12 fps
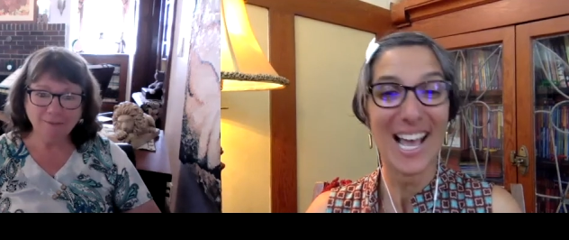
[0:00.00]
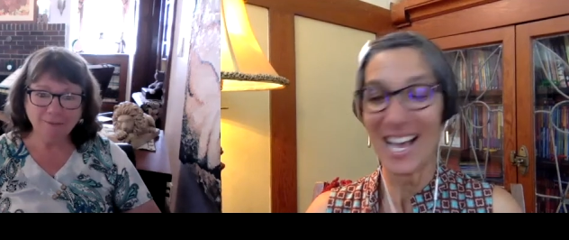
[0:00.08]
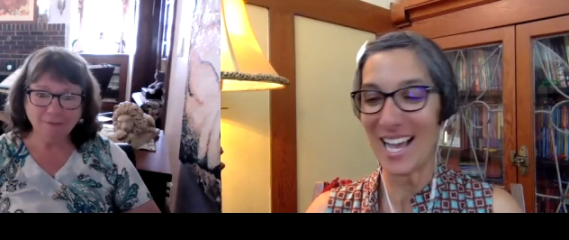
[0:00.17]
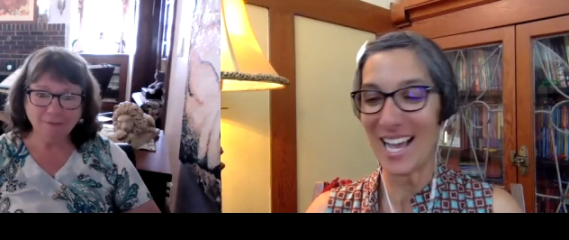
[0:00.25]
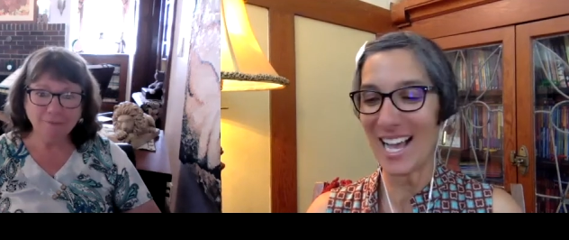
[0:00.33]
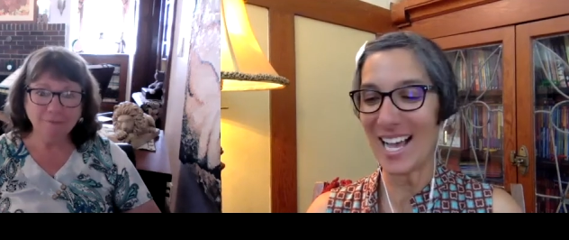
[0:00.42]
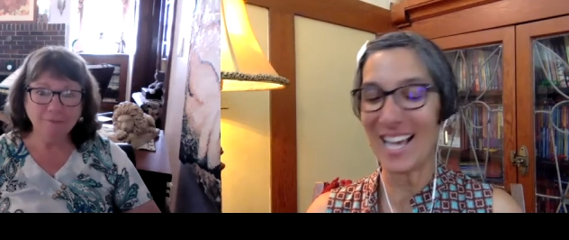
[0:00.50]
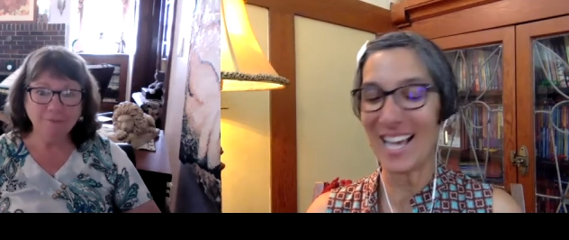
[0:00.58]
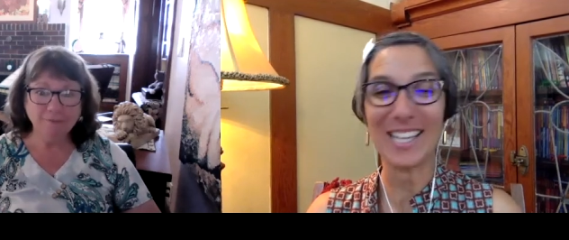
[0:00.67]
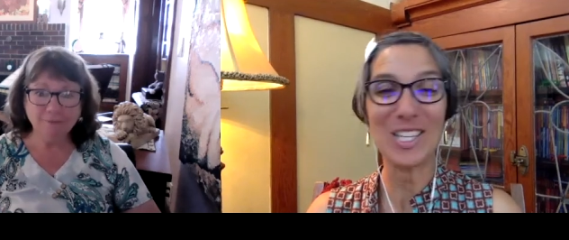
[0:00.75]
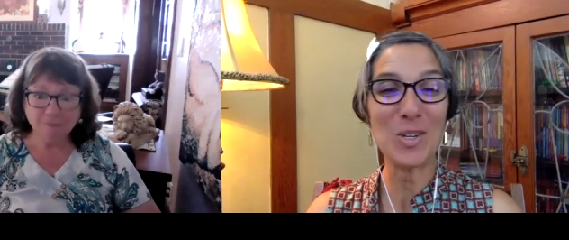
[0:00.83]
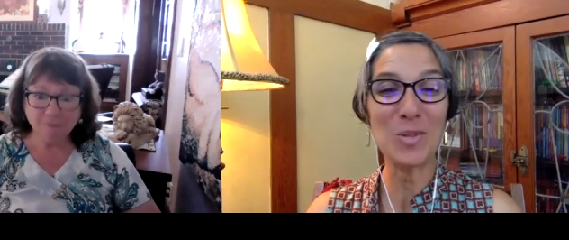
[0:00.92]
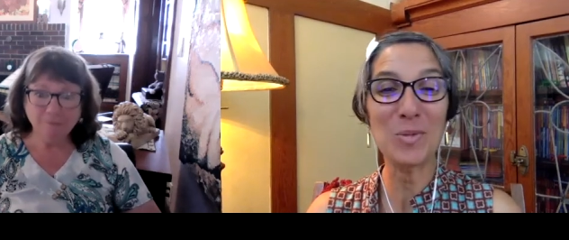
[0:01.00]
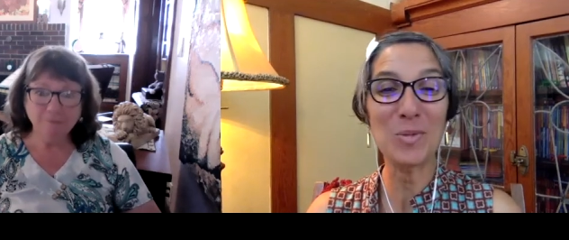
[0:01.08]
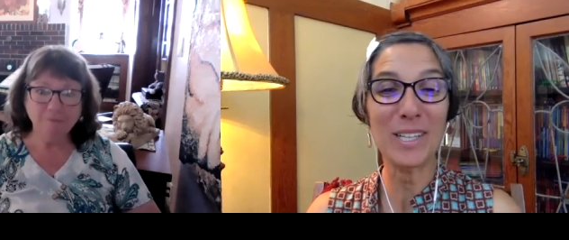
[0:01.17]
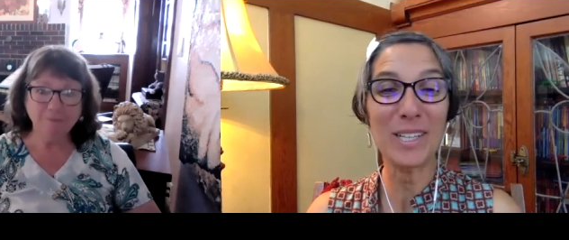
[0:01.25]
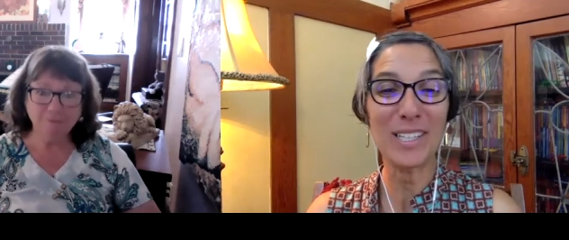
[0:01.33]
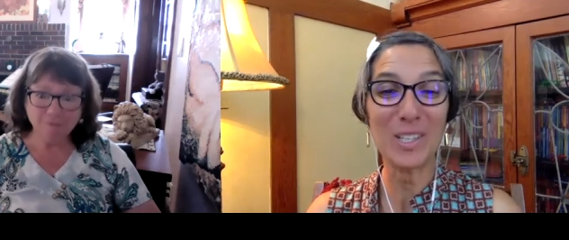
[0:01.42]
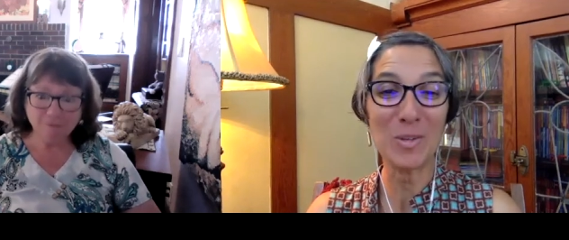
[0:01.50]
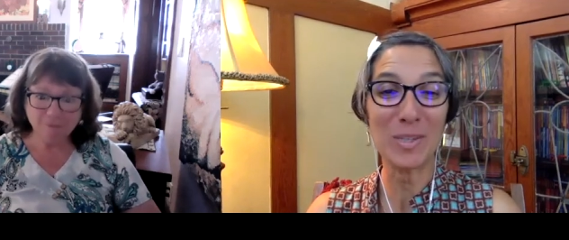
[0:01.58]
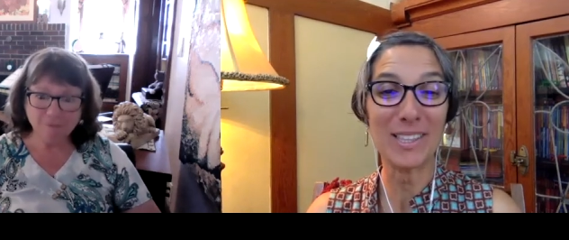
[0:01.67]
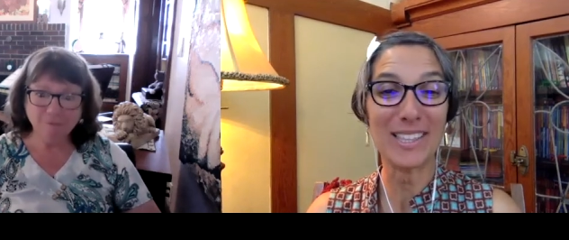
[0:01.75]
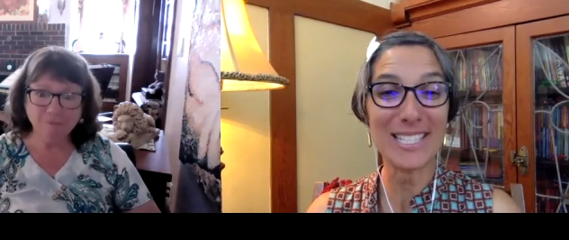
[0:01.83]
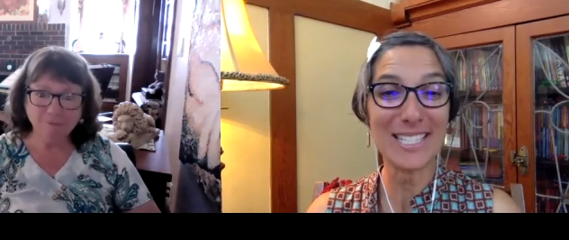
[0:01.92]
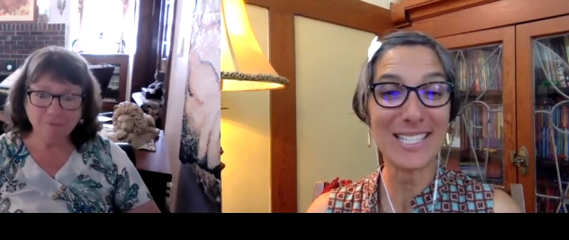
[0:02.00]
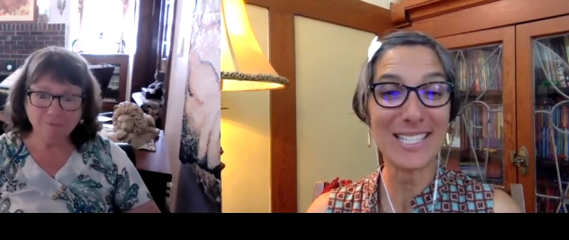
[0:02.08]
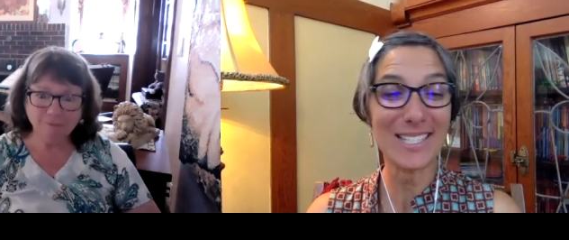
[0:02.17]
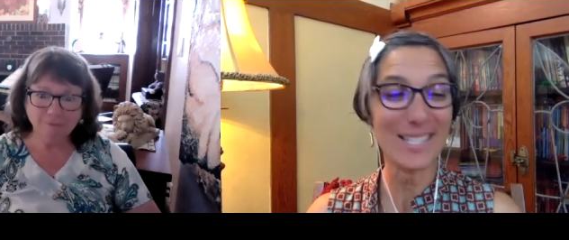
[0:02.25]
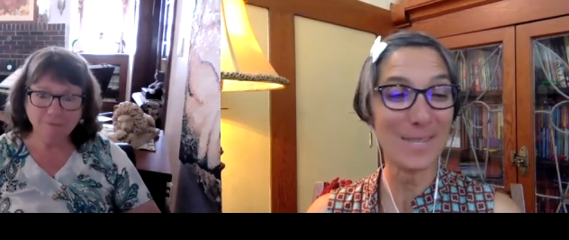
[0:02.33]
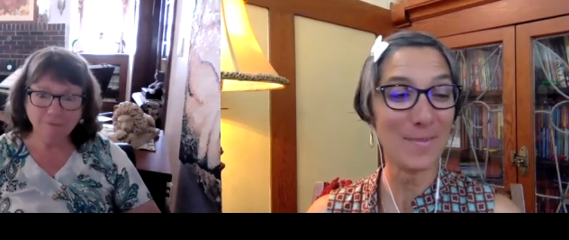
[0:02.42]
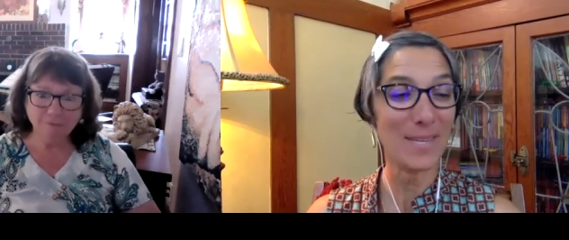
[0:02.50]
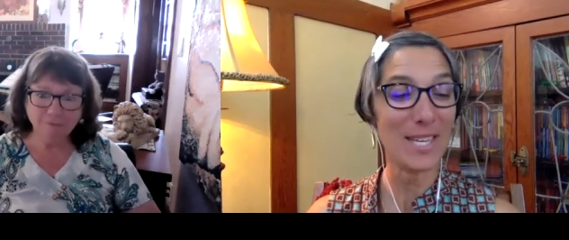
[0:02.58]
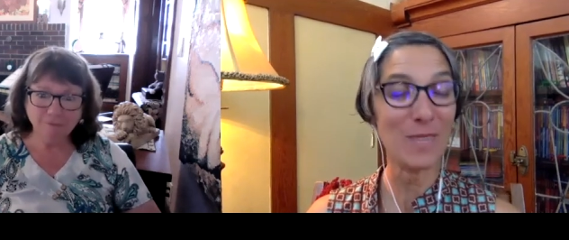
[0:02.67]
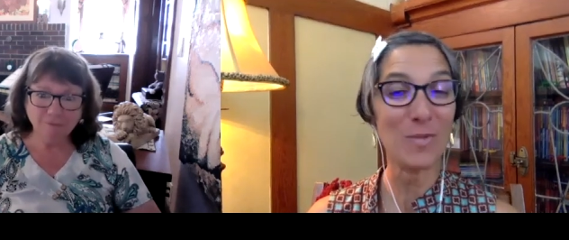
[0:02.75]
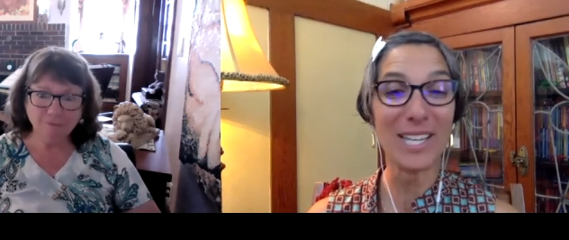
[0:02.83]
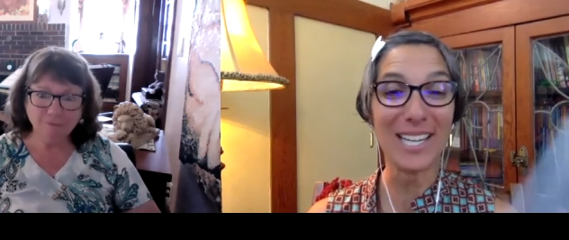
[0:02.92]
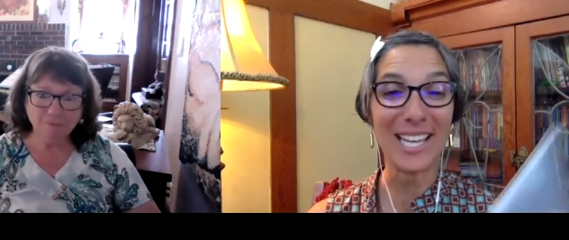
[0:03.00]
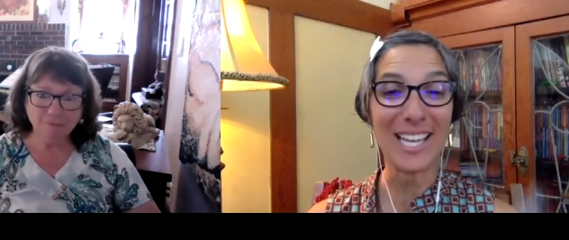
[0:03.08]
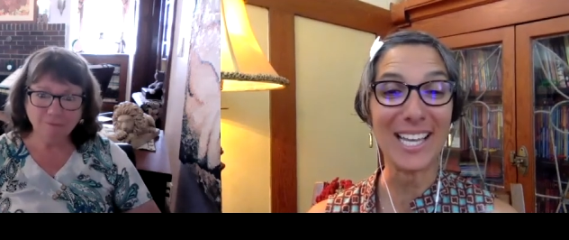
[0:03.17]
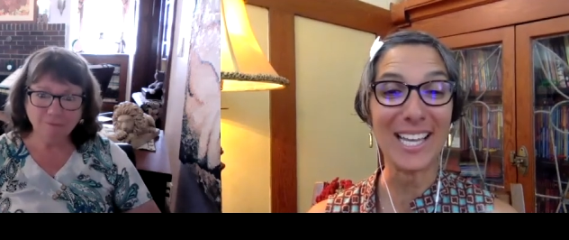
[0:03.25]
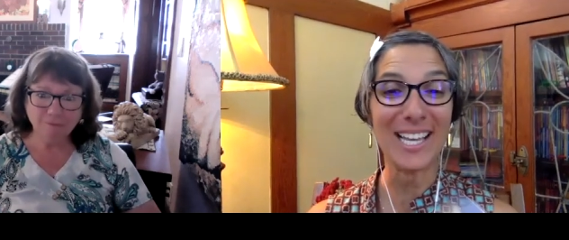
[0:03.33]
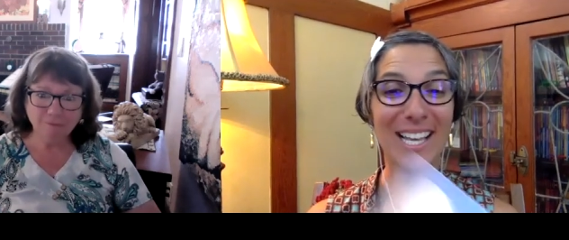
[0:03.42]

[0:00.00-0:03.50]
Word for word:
Speaker 1: uh, you will you can listen to me reading